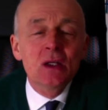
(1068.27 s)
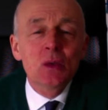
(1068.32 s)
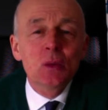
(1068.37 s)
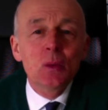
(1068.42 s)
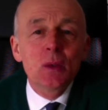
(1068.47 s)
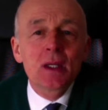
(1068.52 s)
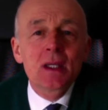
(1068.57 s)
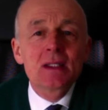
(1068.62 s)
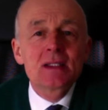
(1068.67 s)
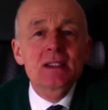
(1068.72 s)
we
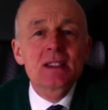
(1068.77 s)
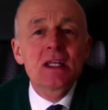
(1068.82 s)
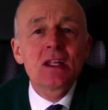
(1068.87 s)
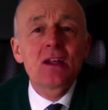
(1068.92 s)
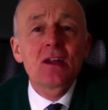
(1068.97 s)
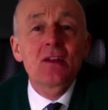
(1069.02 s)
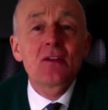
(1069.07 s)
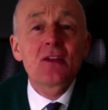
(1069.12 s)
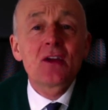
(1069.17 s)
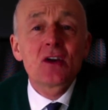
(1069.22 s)
can see
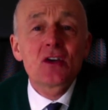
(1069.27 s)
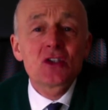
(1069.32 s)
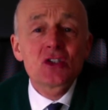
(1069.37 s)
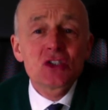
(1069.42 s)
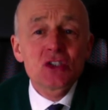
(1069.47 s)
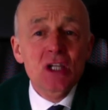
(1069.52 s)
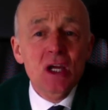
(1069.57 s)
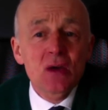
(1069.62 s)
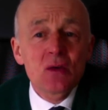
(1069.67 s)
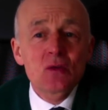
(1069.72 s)
that their
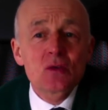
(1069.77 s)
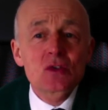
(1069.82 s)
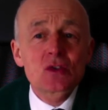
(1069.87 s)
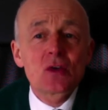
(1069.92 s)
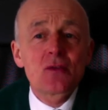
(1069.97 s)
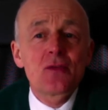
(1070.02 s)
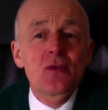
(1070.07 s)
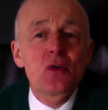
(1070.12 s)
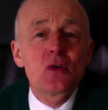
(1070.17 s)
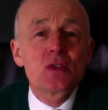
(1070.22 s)
shouts
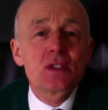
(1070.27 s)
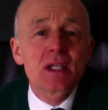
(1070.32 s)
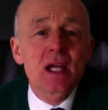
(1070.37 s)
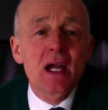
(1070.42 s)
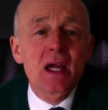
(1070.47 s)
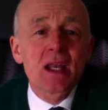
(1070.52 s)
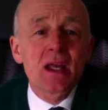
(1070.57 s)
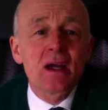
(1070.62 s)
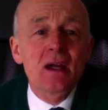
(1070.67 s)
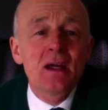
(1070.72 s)
of
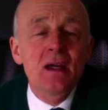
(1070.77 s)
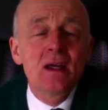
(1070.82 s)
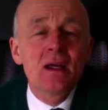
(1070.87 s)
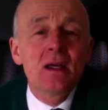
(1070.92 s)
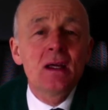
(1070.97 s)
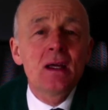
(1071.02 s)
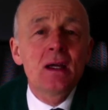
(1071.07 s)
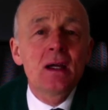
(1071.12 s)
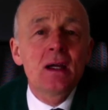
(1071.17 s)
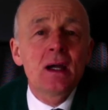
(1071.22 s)
Hosanna
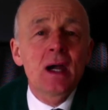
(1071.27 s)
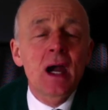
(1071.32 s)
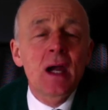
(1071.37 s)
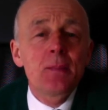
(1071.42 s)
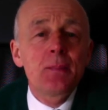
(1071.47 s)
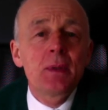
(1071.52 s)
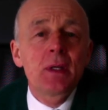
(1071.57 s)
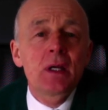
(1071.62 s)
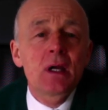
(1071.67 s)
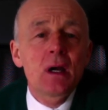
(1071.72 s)
had
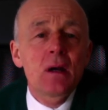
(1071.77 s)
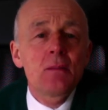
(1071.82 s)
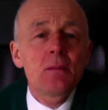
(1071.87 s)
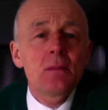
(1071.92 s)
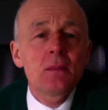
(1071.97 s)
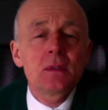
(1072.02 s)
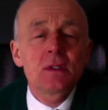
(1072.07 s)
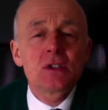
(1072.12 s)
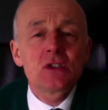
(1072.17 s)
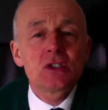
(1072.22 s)

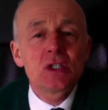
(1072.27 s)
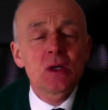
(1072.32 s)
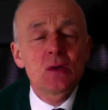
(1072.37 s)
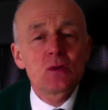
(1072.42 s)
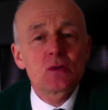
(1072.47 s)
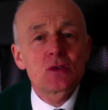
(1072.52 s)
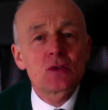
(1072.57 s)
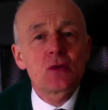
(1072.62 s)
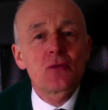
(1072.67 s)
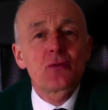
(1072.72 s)
become
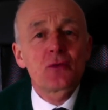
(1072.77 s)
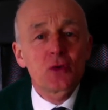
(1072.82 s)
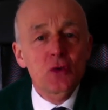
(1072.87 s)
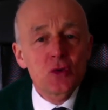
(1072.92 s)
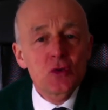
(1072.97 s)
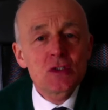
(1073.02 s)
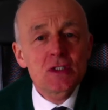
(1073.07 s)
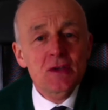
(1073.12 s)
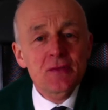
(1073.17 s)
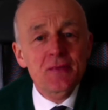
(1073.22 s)
shouts of
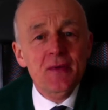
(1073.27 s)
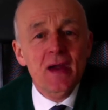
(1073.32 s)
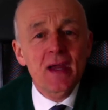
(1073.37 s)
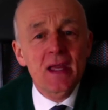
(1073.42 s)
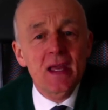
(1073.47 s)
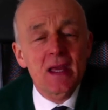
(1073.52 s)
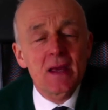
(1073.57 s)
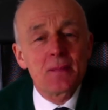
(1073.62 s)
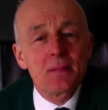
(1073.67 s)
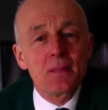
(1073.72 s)
crucify
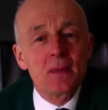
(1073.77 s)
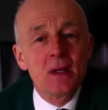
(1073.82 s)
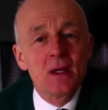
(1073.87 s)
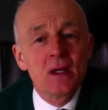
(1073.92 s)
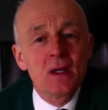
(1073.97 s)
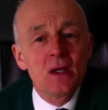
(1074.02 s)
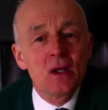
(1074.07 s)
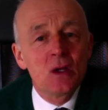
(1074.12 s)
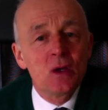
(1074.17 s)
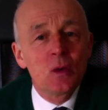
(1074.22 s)
him
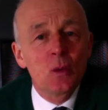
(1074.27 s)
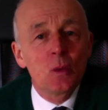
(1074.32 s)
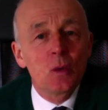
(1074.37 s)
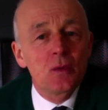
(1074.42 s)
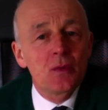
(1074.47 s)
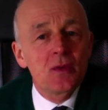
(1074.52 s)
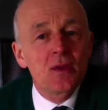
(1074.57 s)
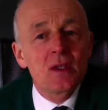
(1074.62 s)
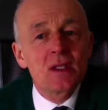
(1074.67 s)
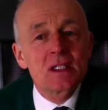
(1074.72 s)

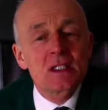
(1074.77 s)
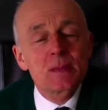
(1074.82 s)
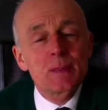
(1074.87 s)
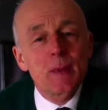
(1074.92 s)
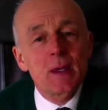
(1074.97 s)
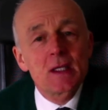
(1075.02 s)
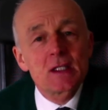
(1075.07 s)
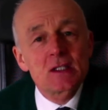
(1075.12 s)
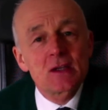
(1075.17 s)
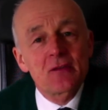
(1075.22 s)
within the
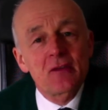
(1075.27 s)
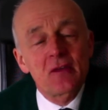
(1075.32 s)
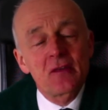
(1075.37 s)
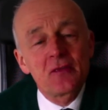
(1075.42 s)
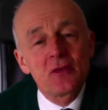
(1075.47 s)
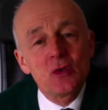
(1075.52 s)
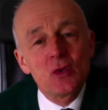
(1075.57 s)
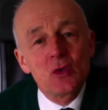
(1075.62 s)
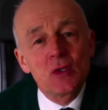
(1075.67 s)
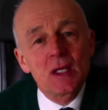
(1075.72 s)
space of a
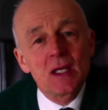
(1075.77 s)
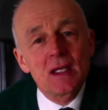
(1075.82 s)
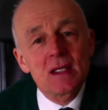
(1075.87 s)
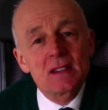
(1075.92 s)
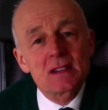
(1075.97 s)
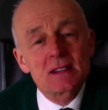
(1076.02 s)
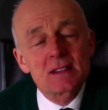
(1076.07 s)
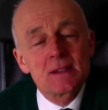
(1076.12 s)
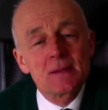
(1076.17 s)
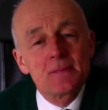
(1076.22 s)
few days.